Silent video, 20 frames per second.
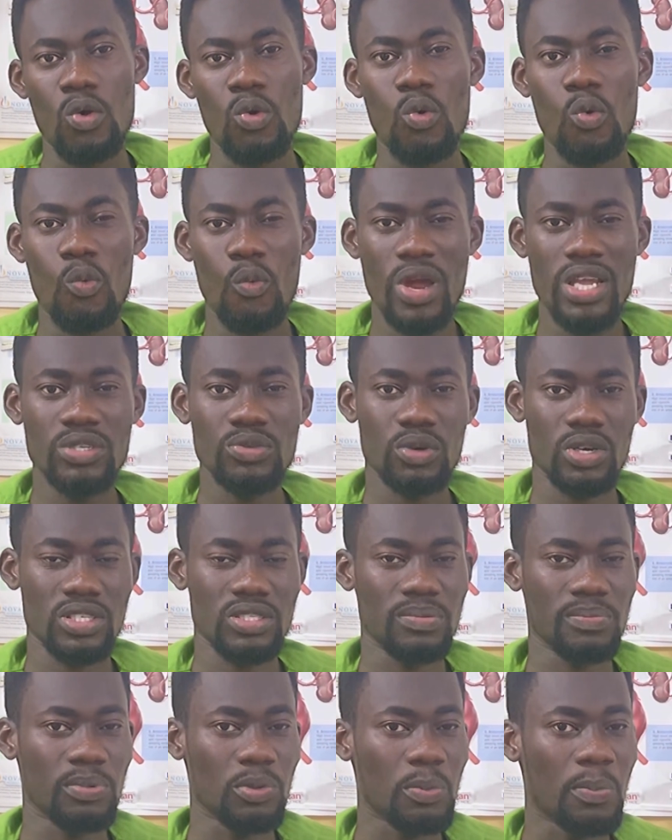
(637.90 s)
which was
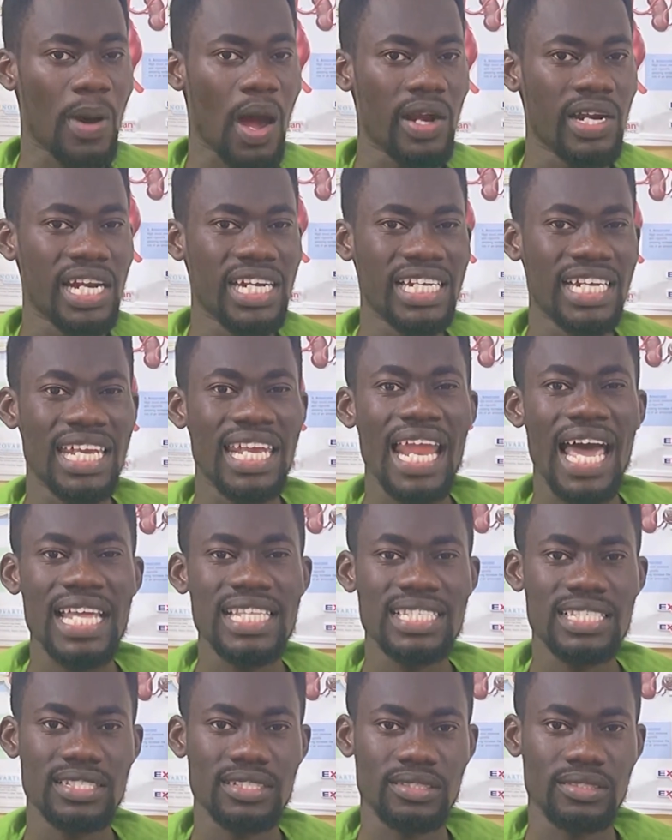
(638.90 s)
propounded in
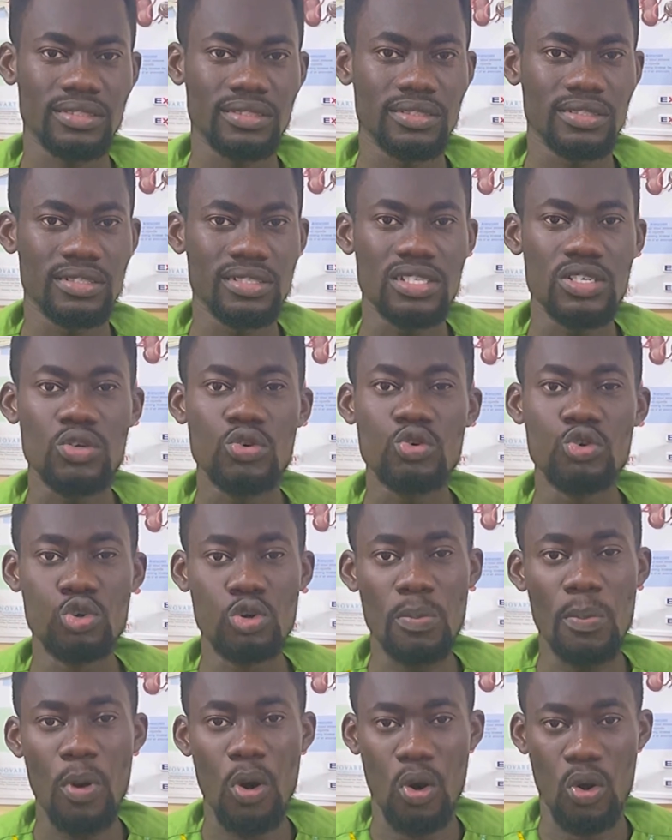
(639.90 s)
Latin:
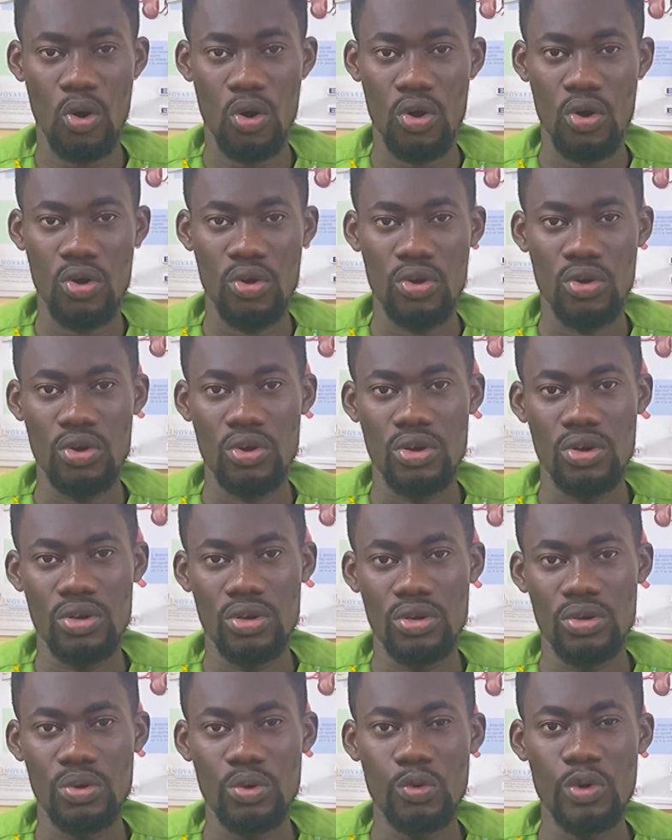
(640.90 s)
rubor,
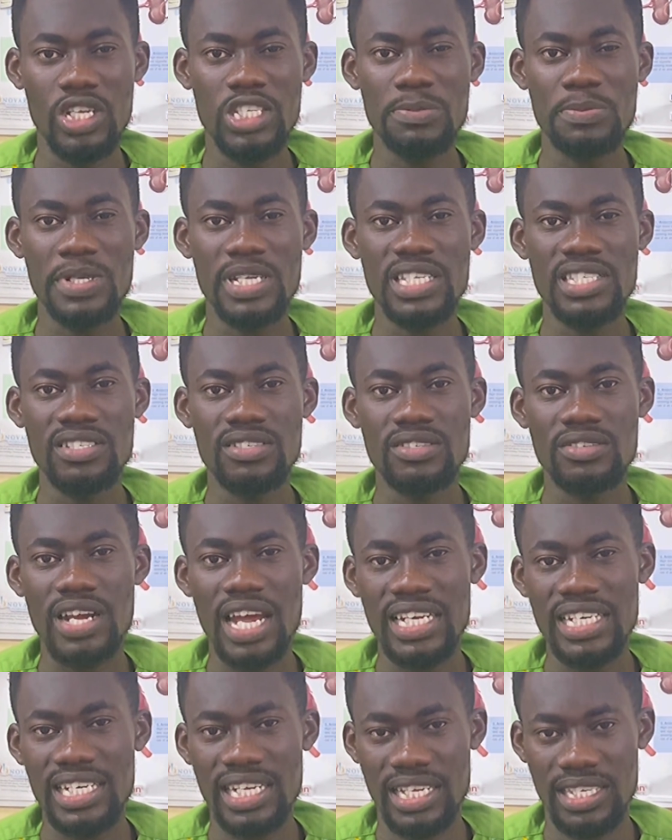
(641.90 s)
which means
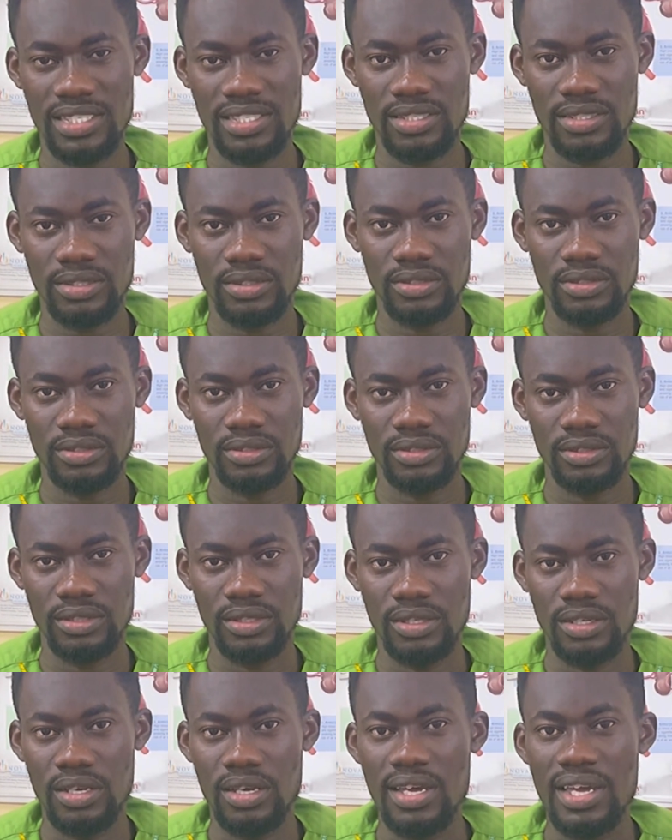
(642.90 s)
redness;
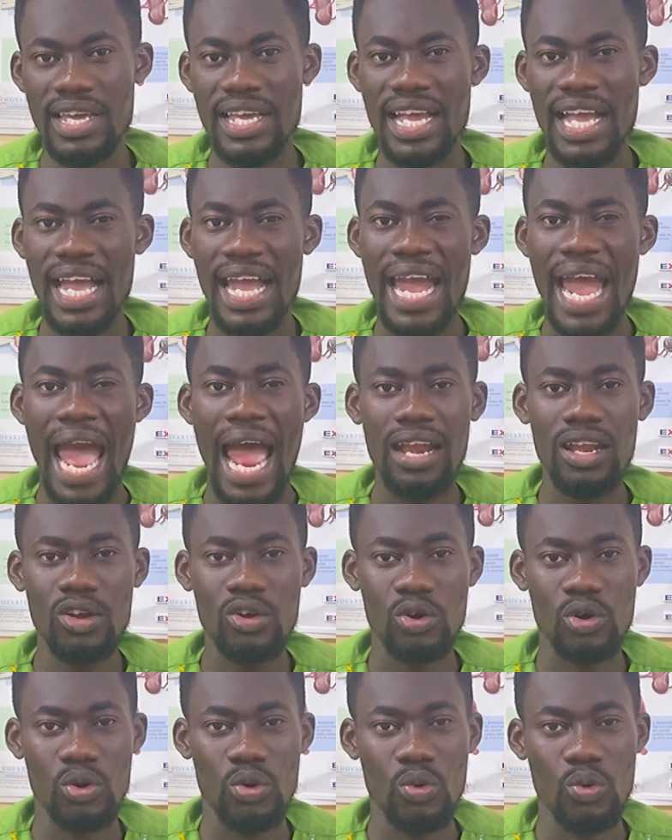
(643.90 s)

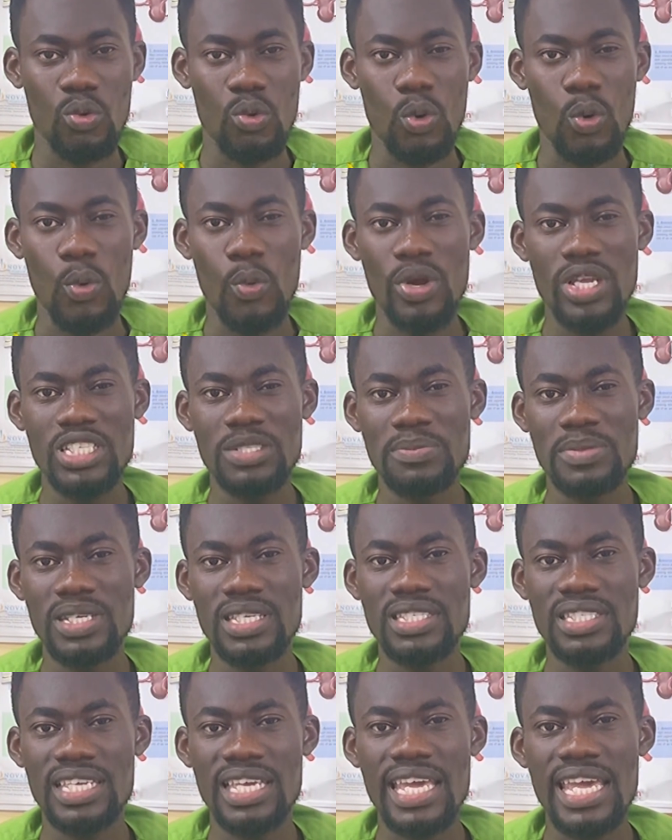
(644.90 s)
calor, which
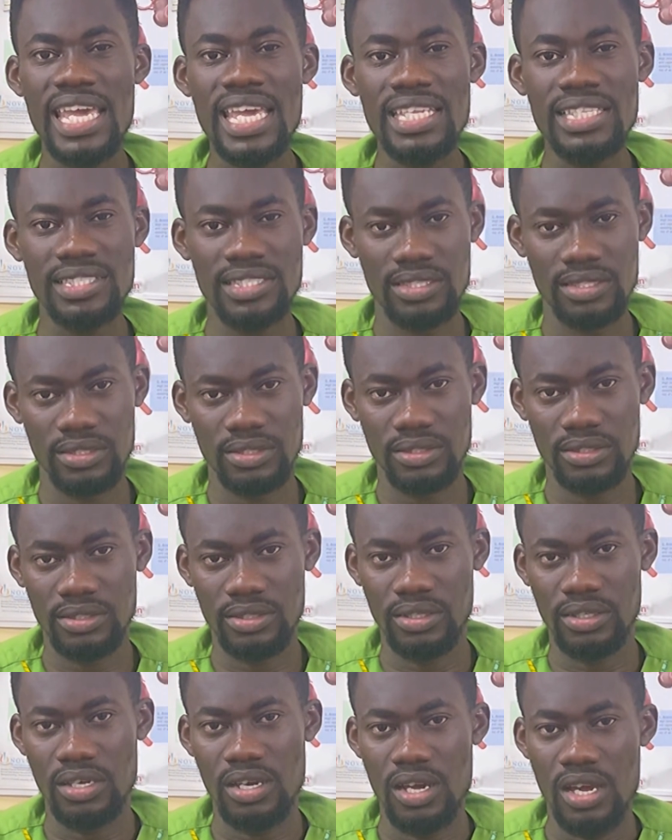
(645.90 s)
means heat;
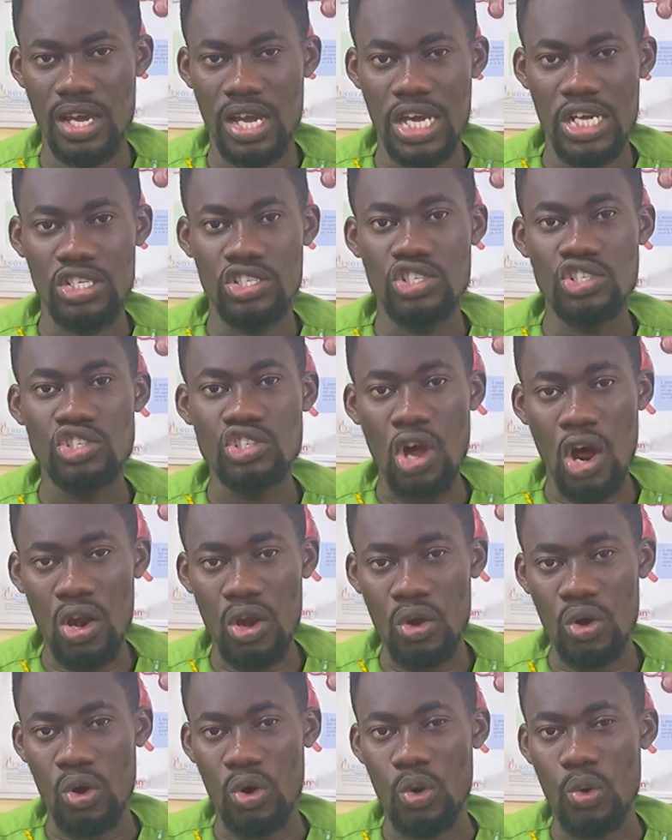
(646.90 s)

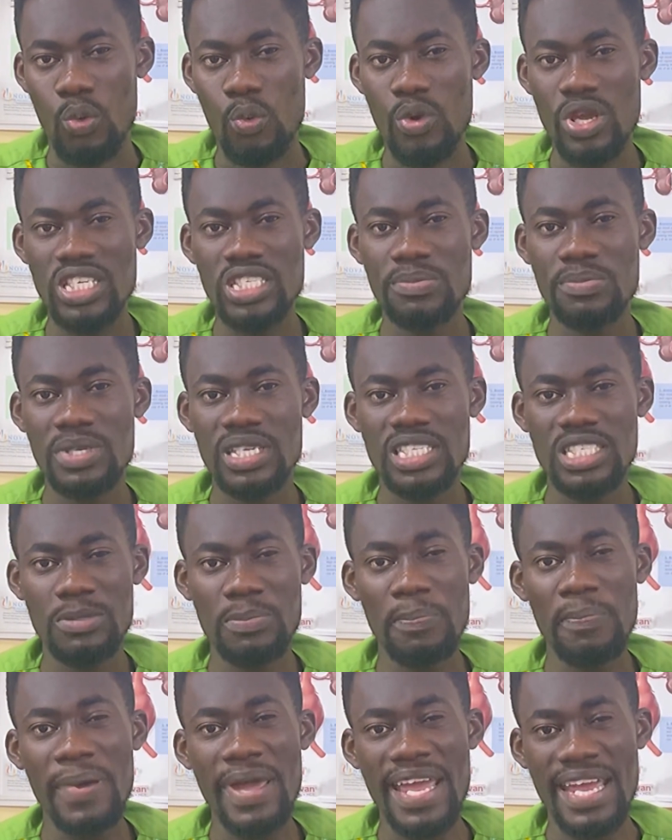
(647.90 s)
dolor, which means
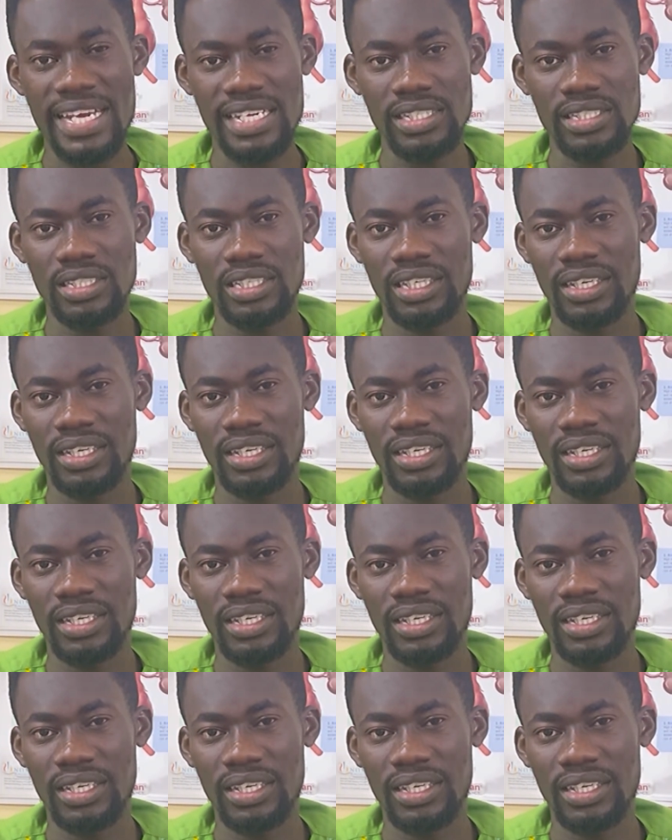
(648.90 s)
pain;